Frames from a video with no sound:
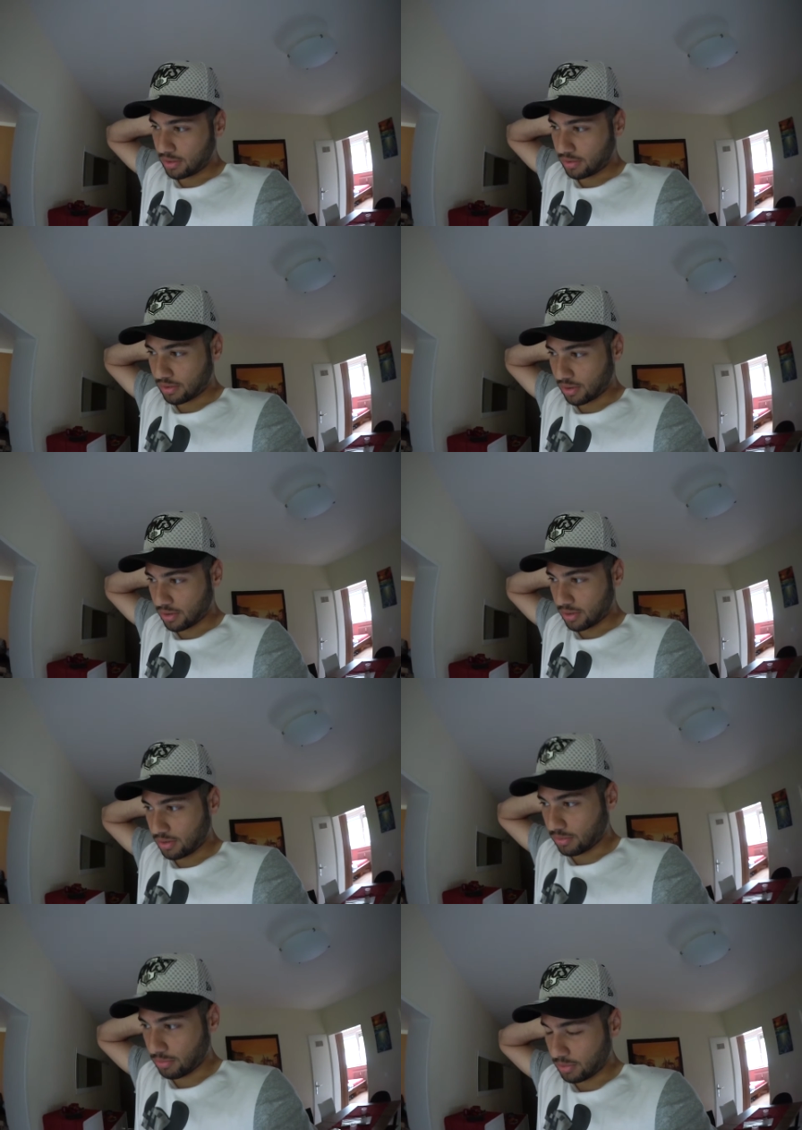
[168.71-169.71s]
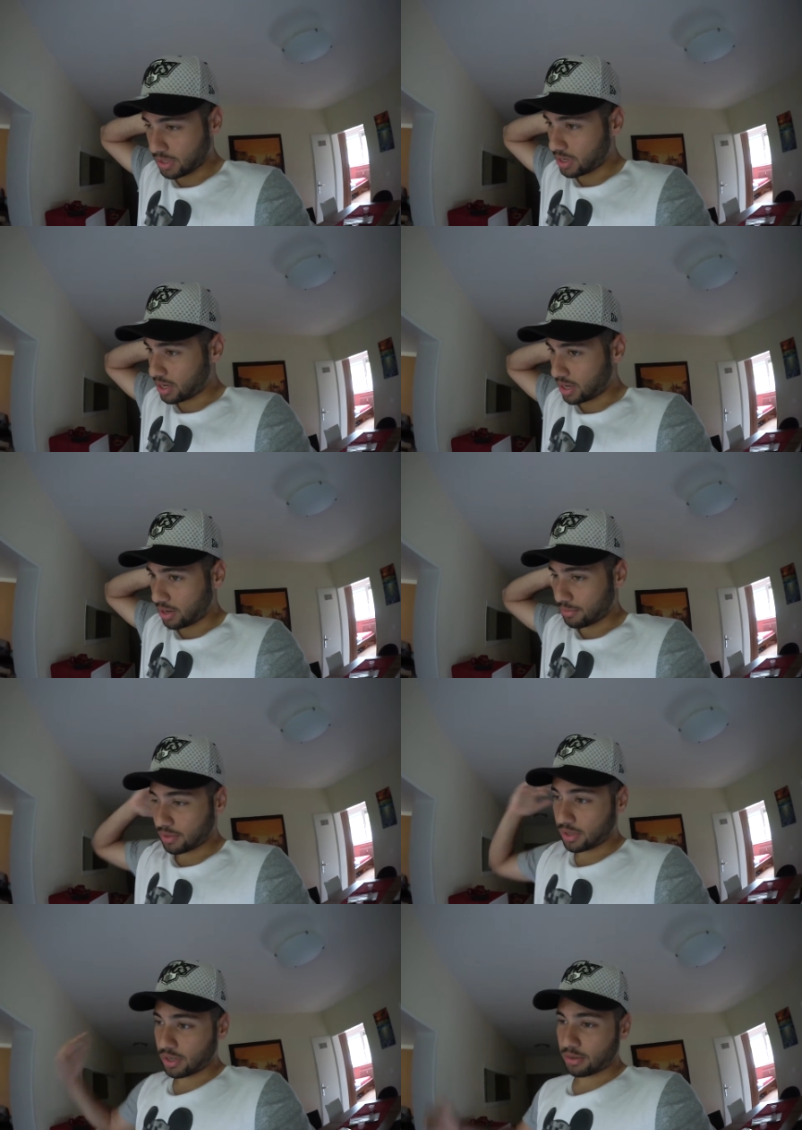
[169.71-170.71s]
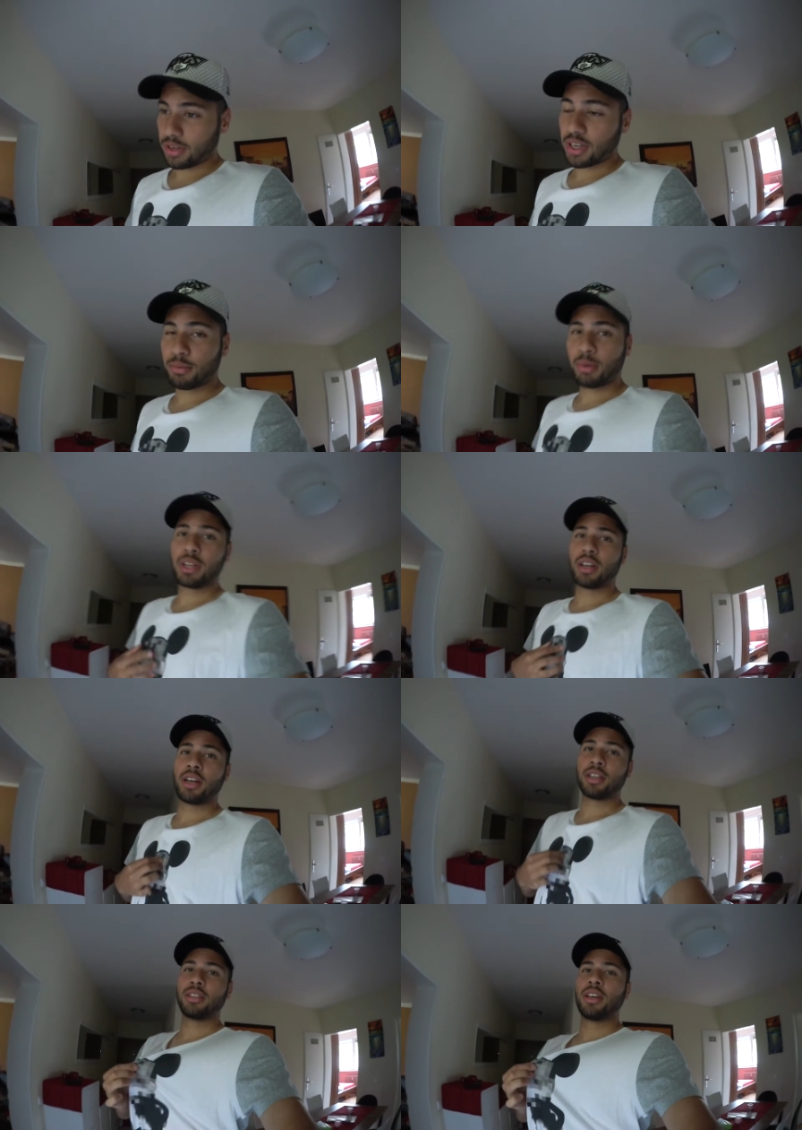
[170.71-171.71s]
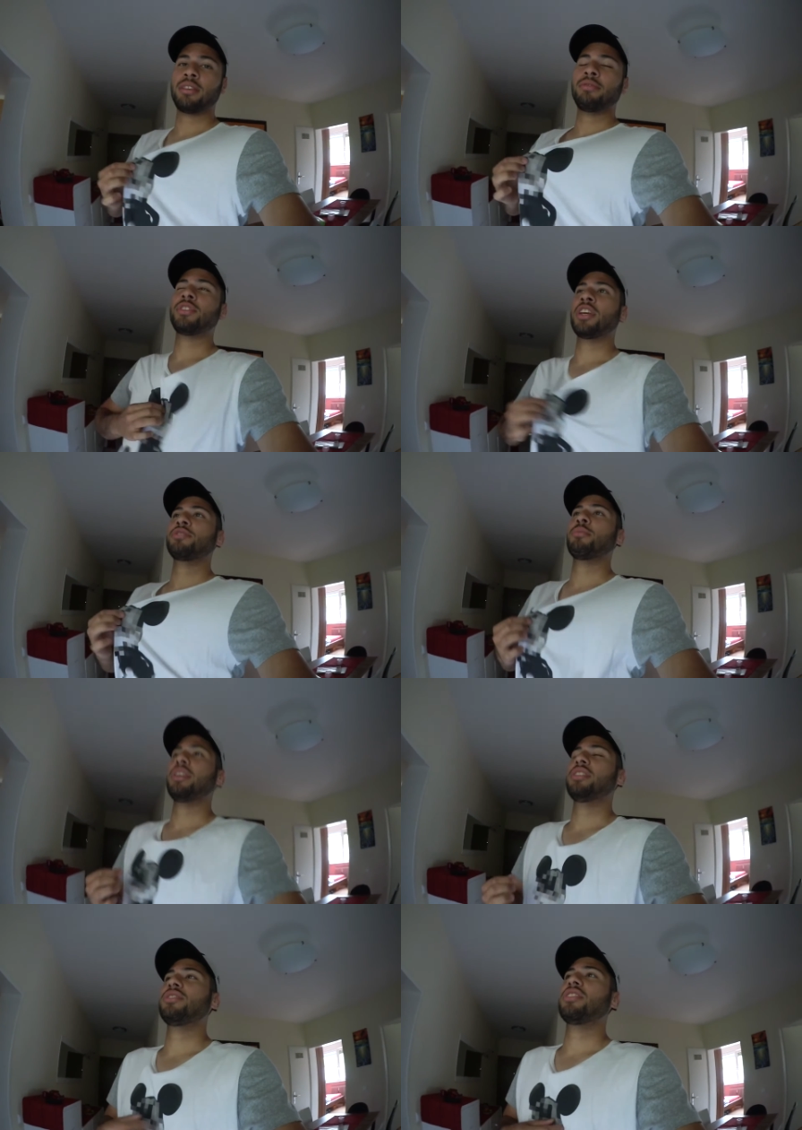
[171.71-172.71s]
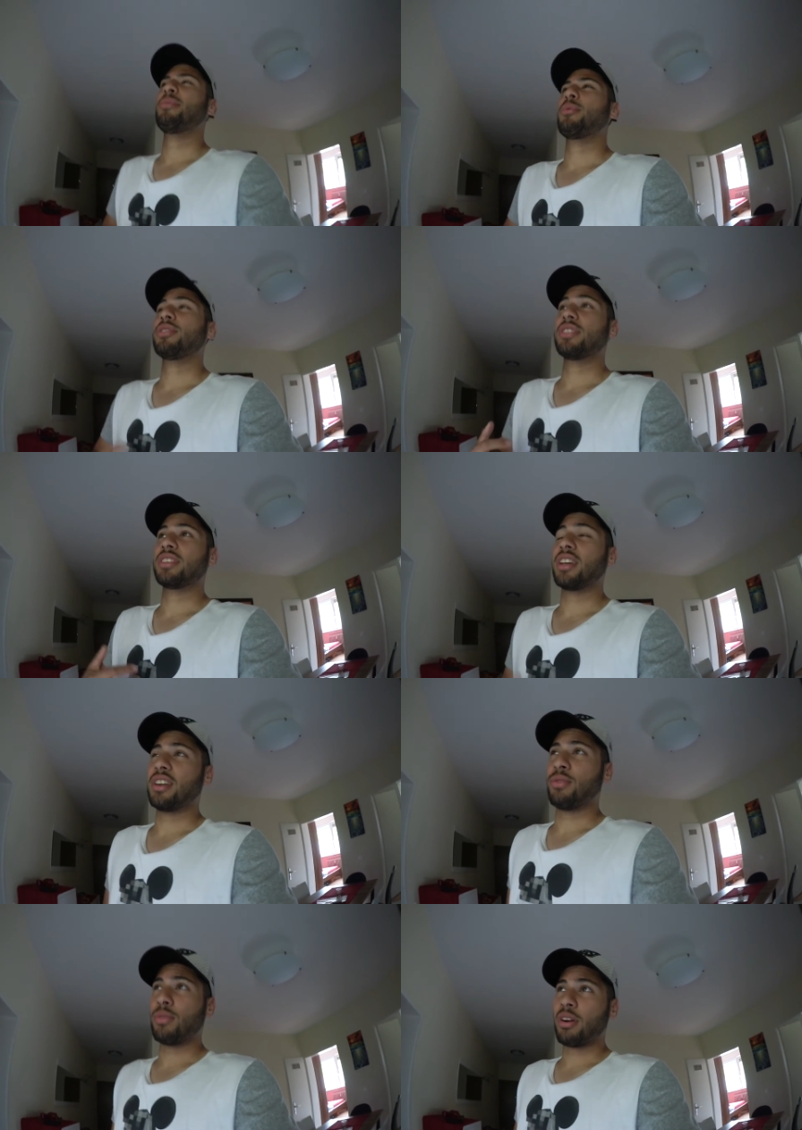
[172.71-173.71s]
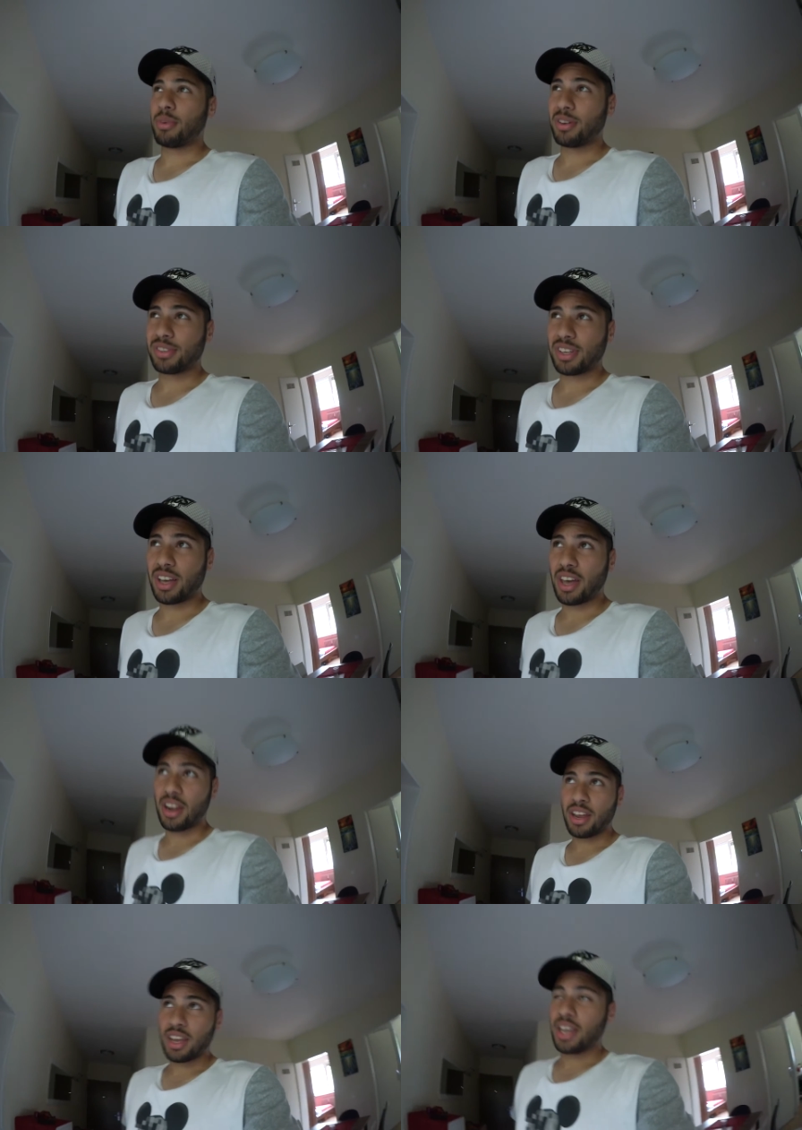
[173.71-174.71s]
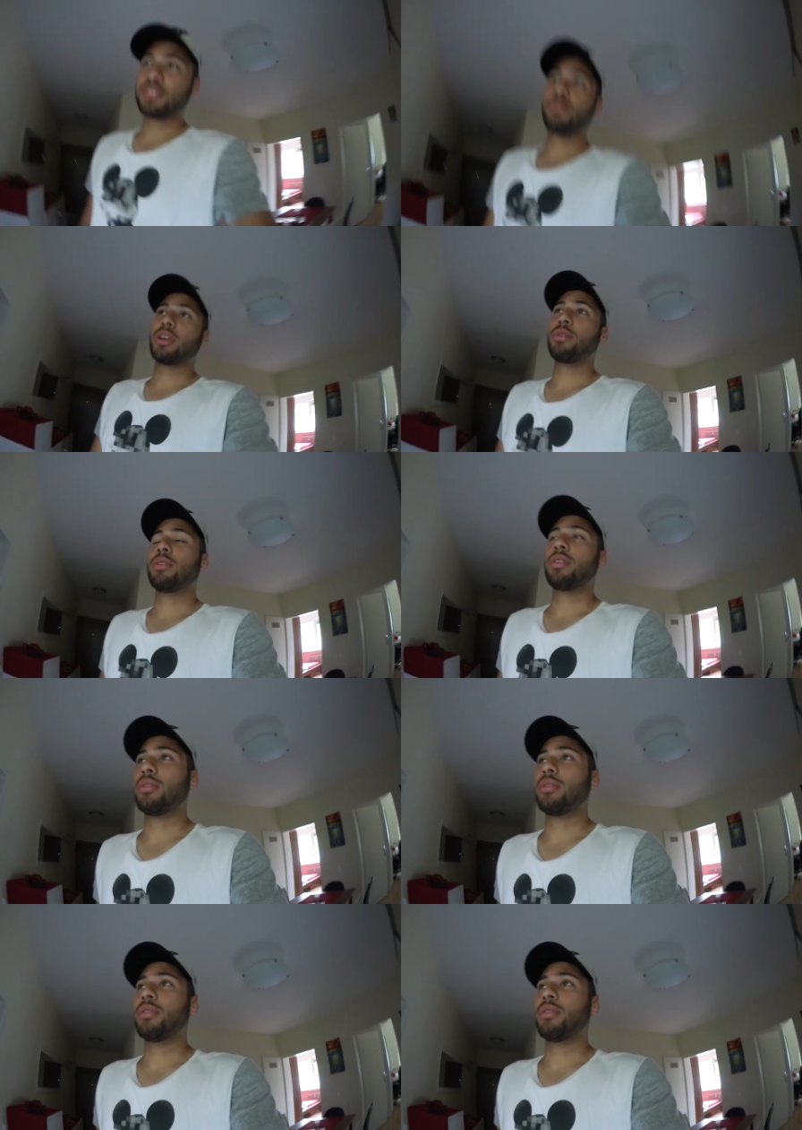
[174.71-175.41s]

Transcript: so yeah i'm just gonna get my bed and i change my t-shirt because it's getting warm outside it's real